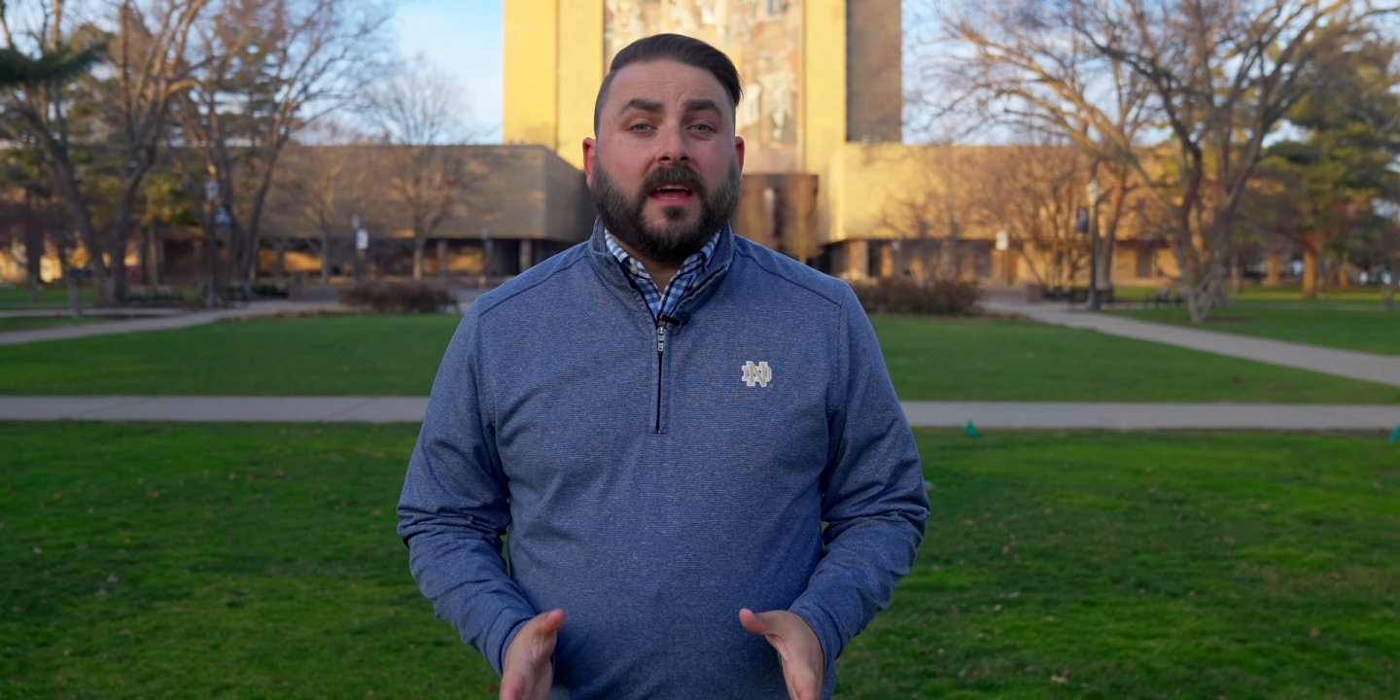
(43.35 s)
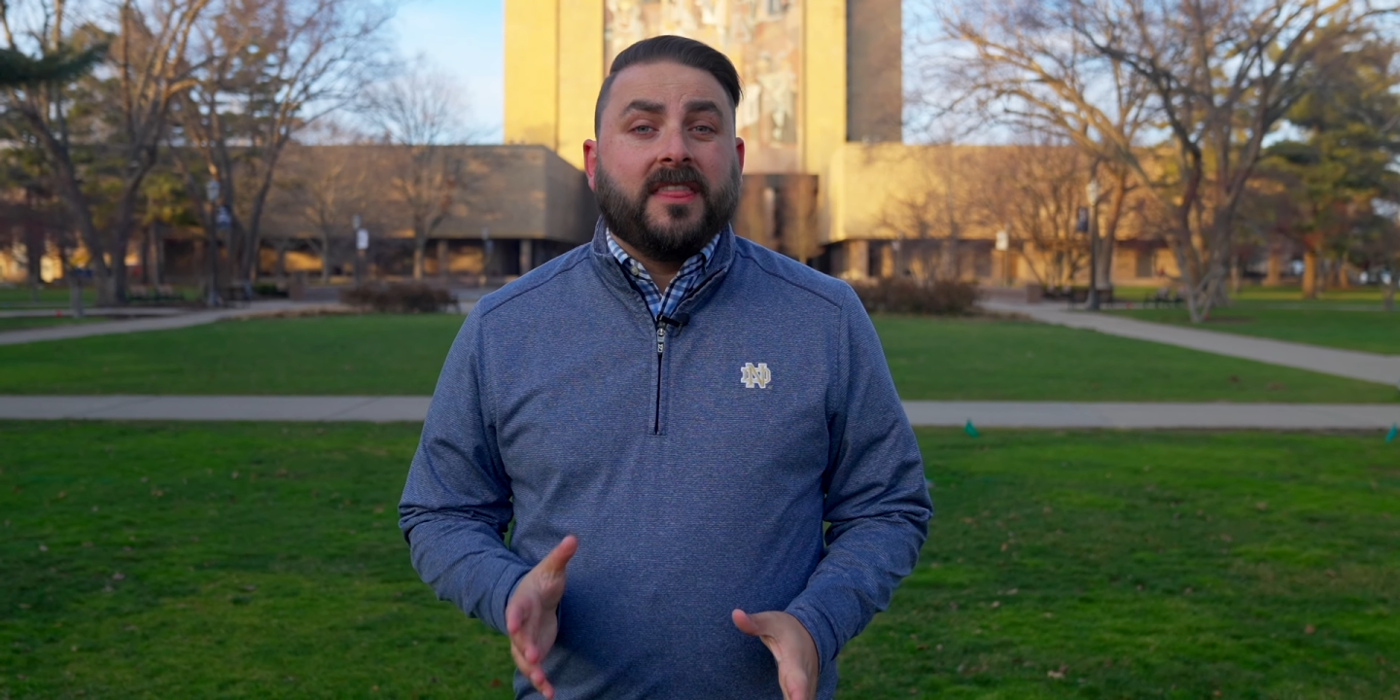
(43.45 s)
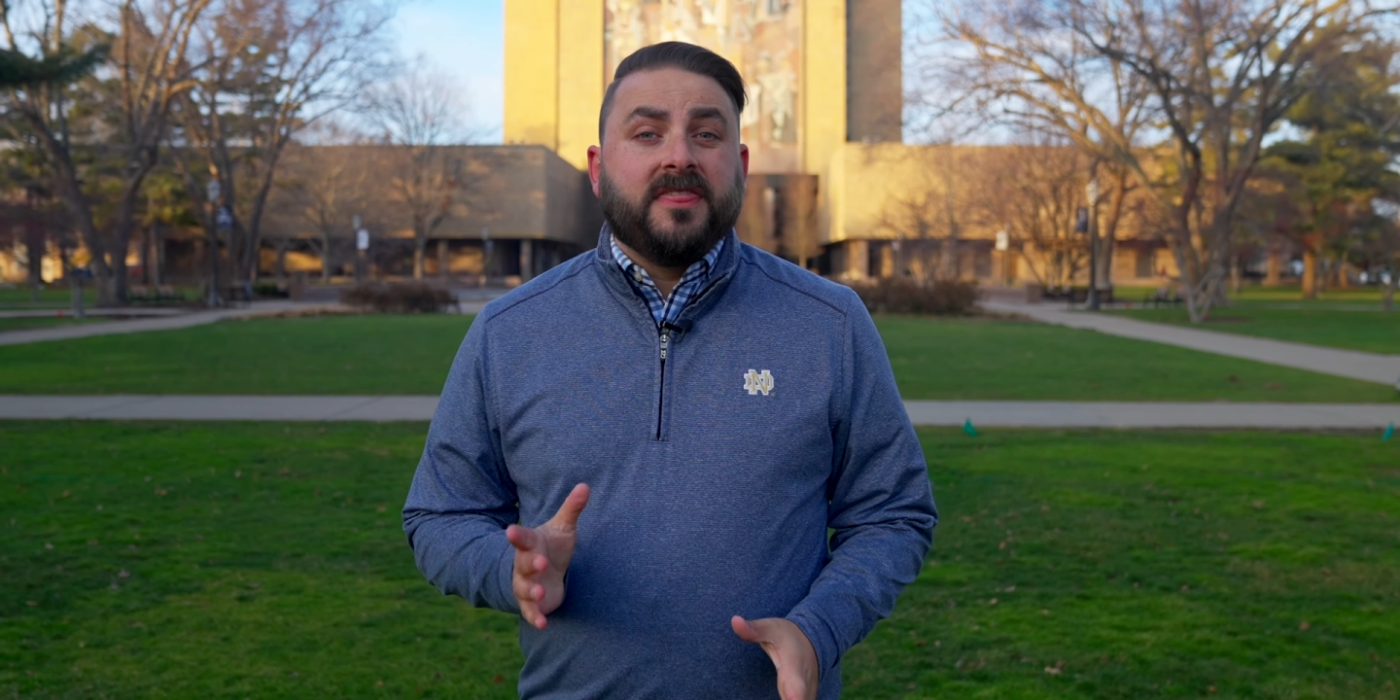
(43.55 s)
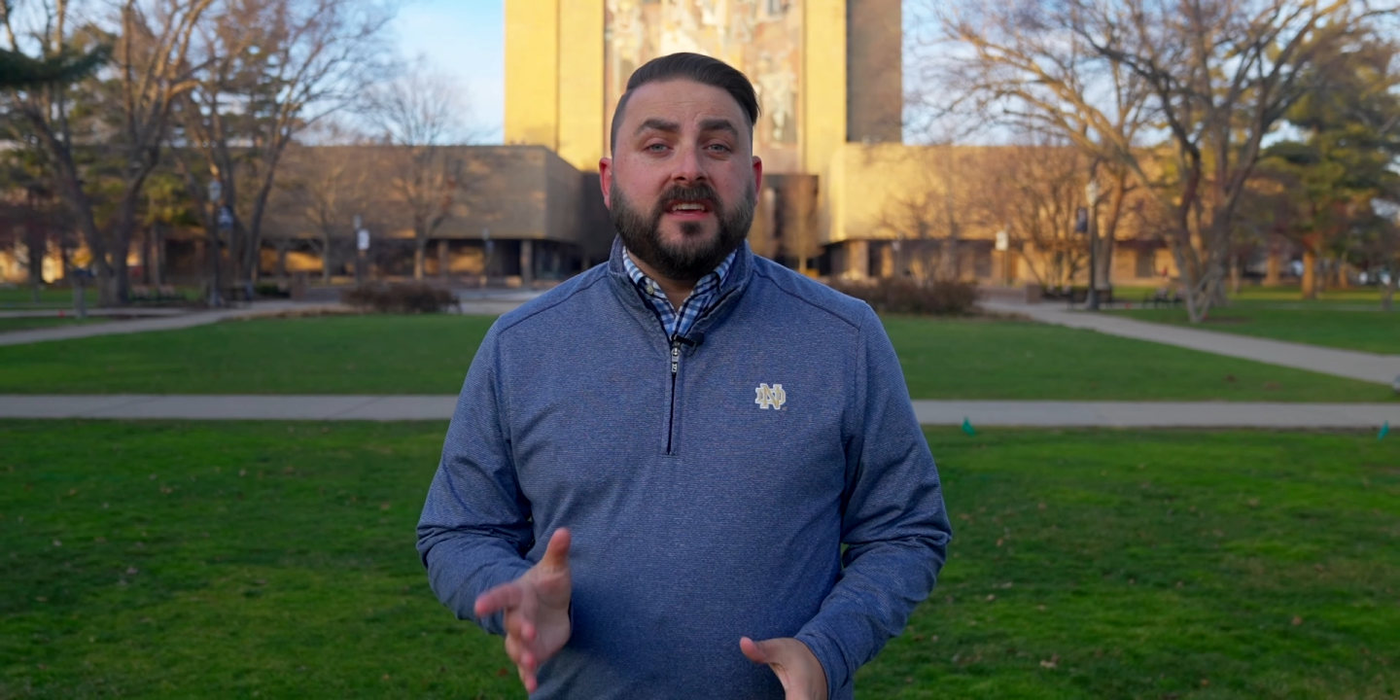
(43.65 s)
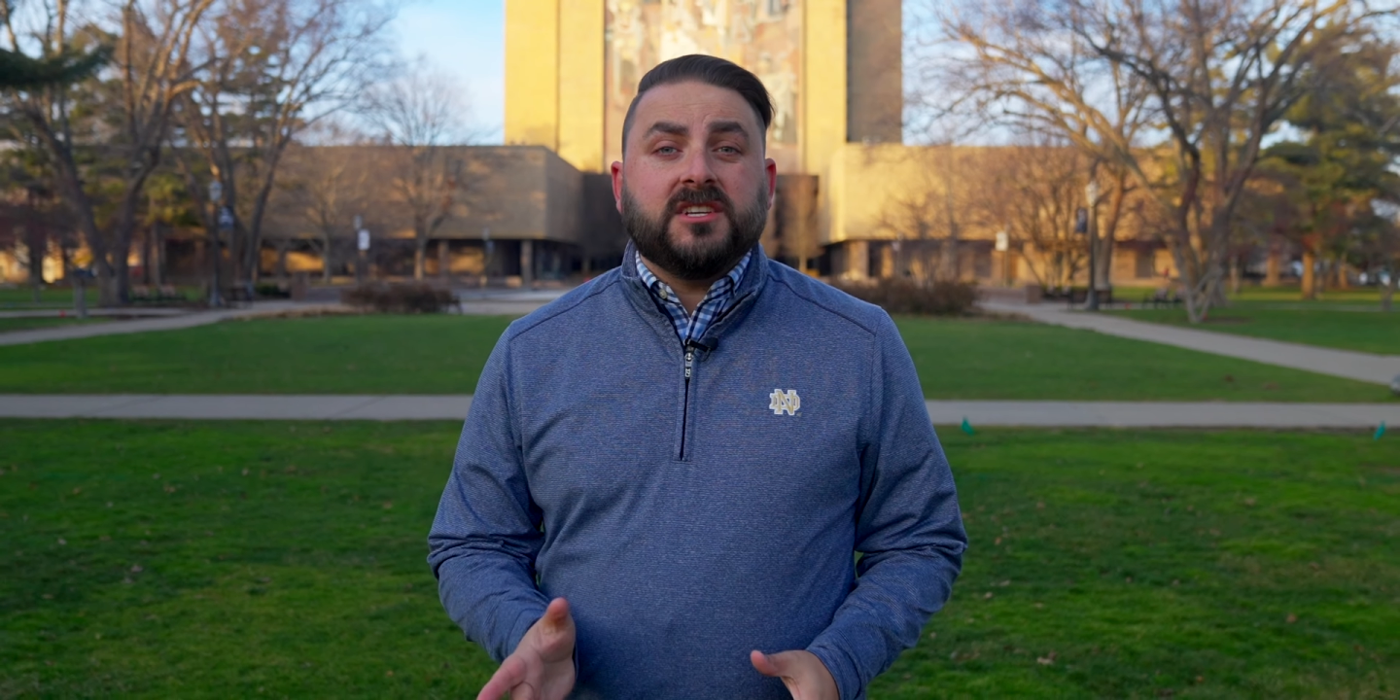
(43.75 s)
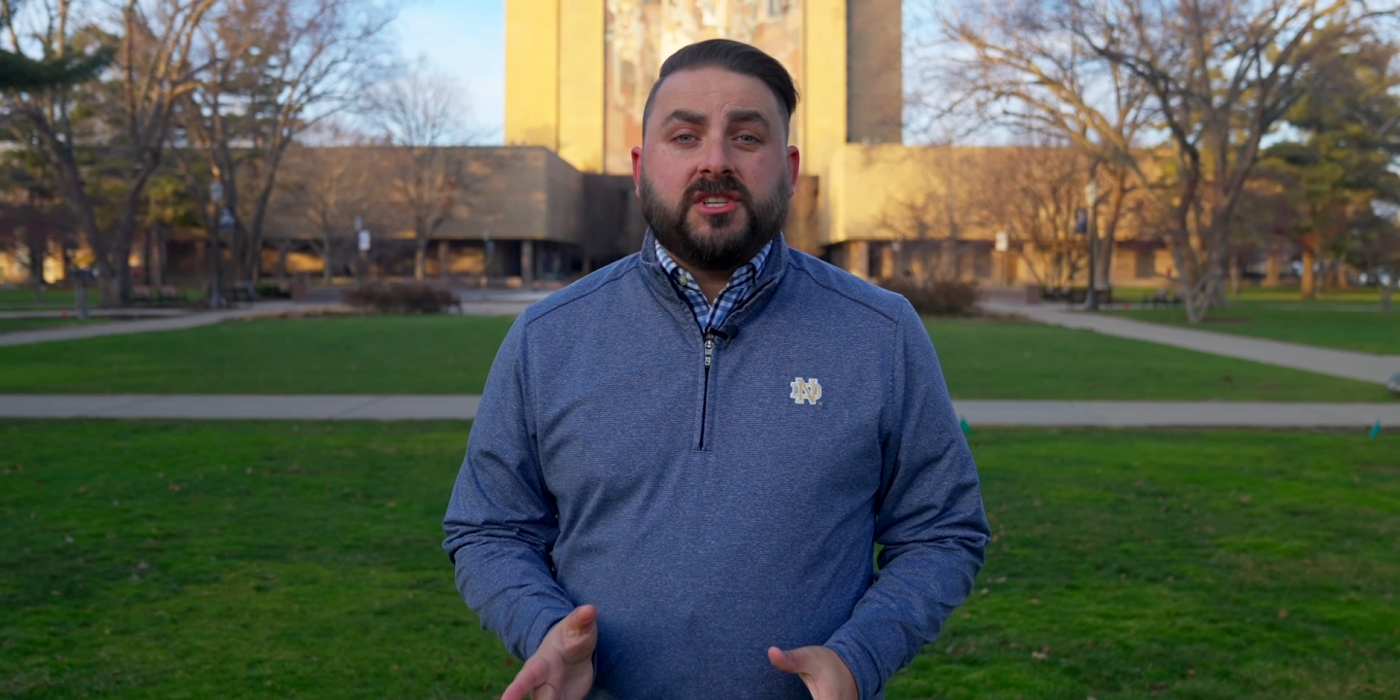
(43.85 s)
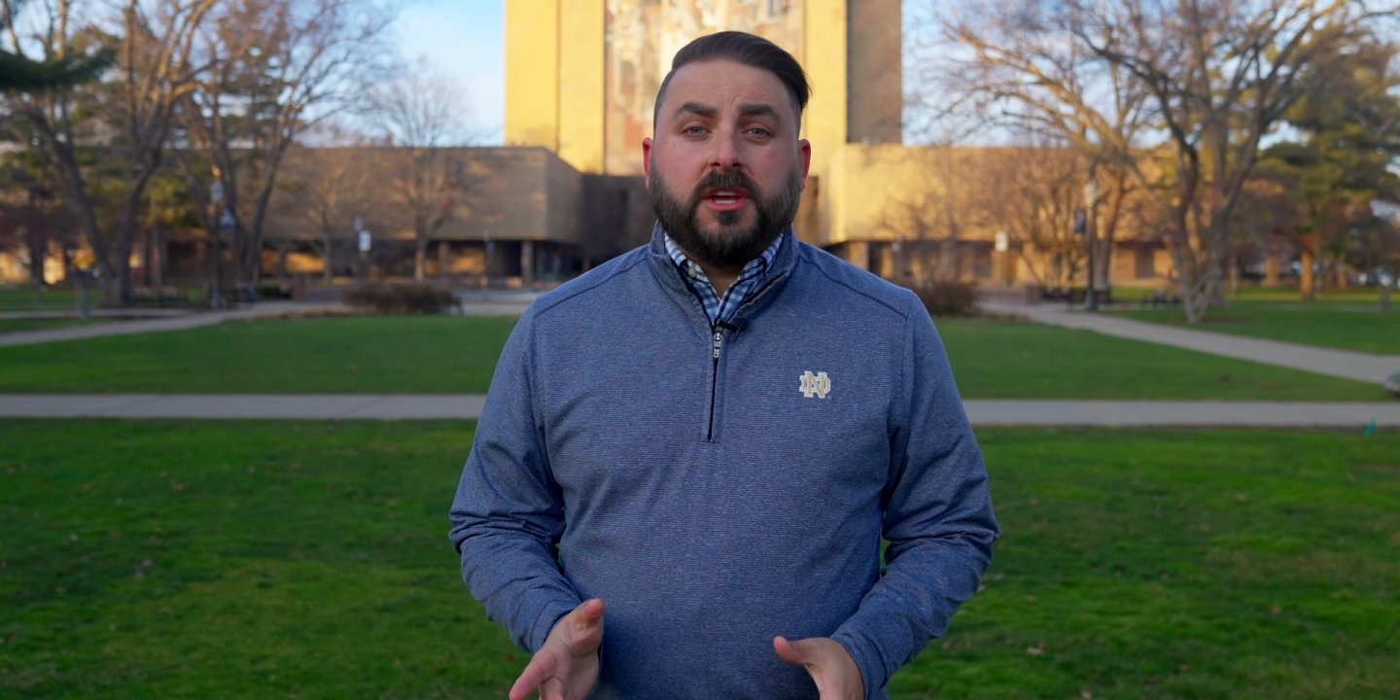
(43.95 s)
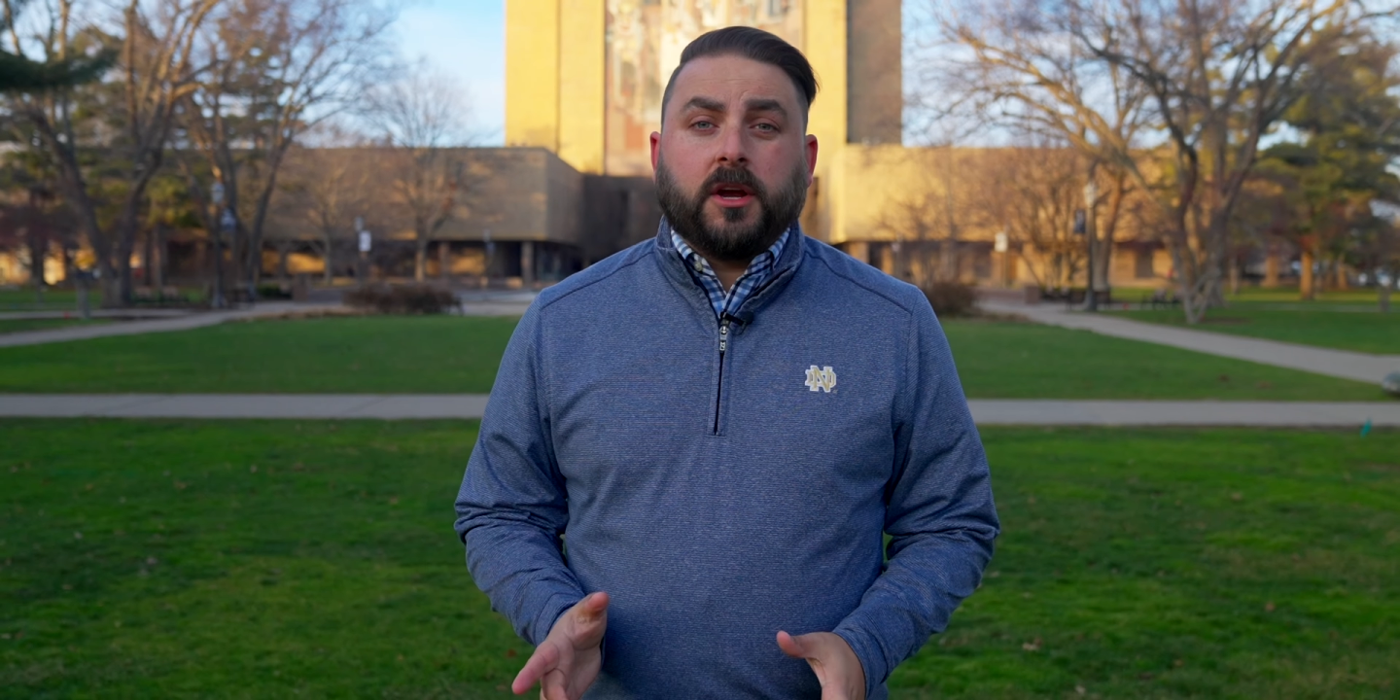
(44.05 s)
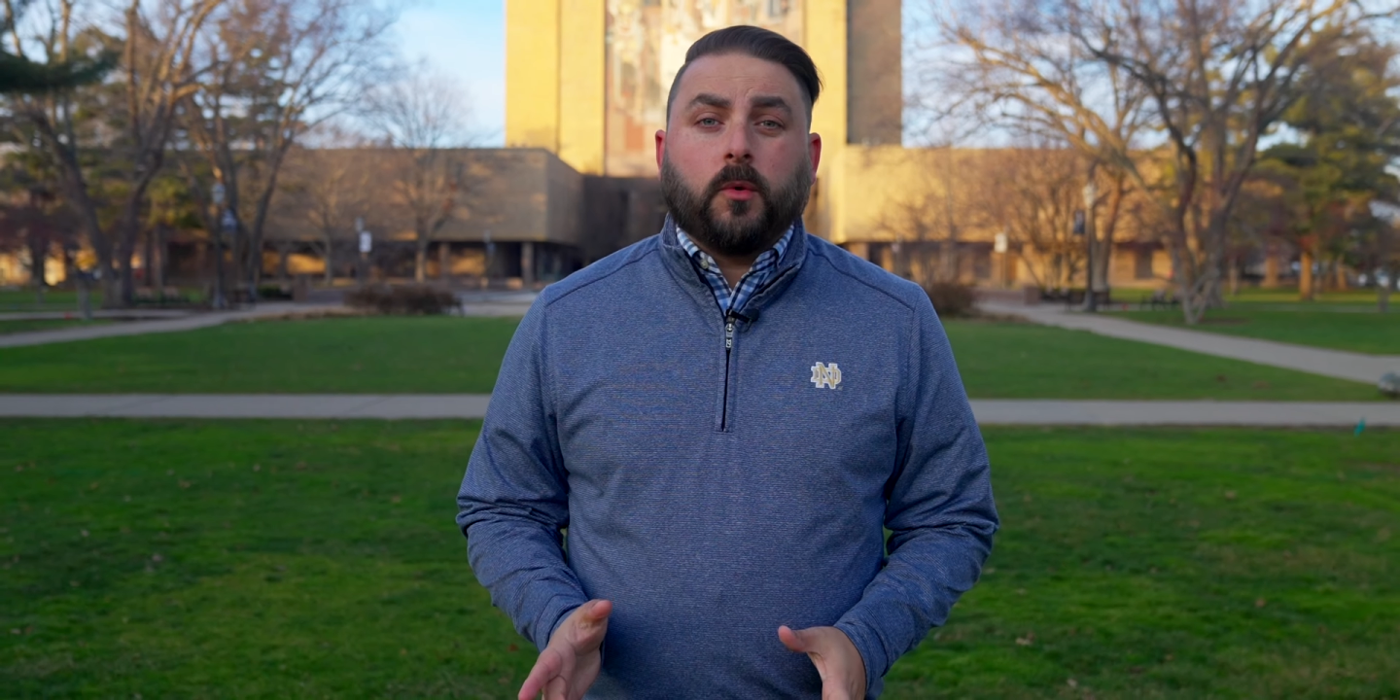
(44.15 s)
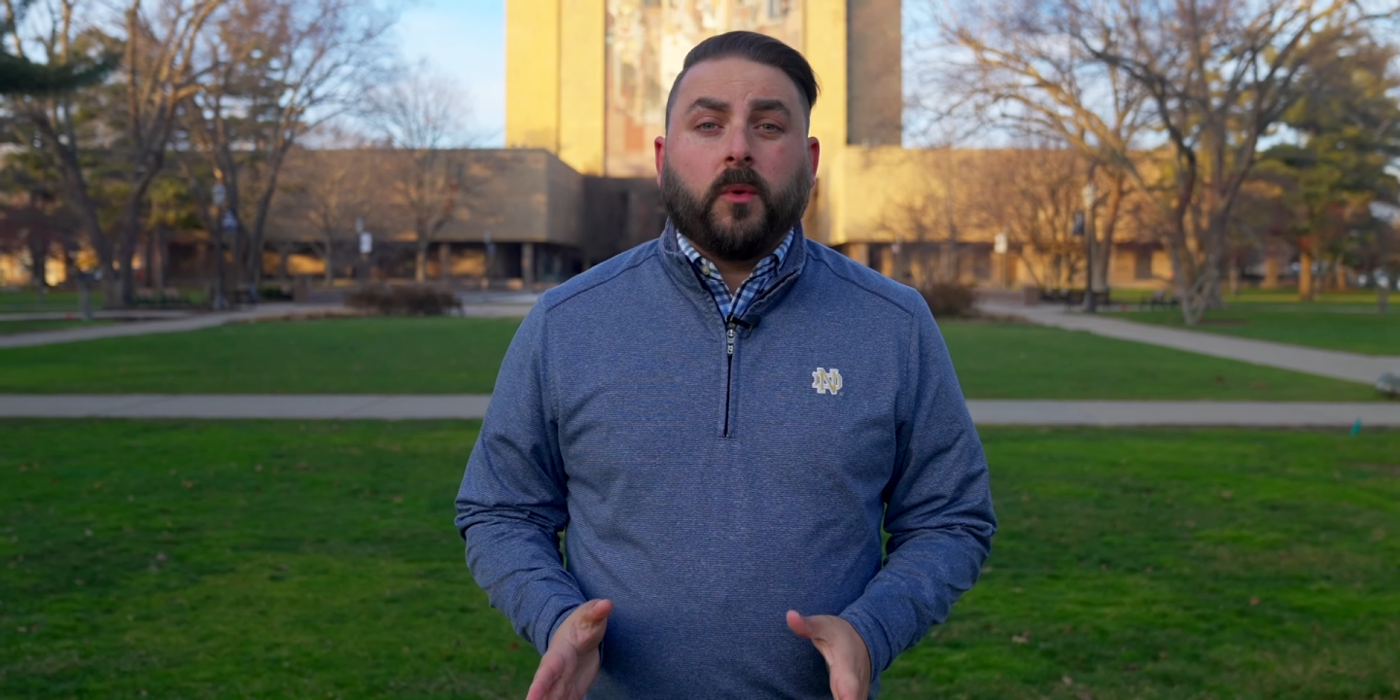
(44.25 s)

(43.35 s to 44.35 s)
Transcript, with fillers: and this year,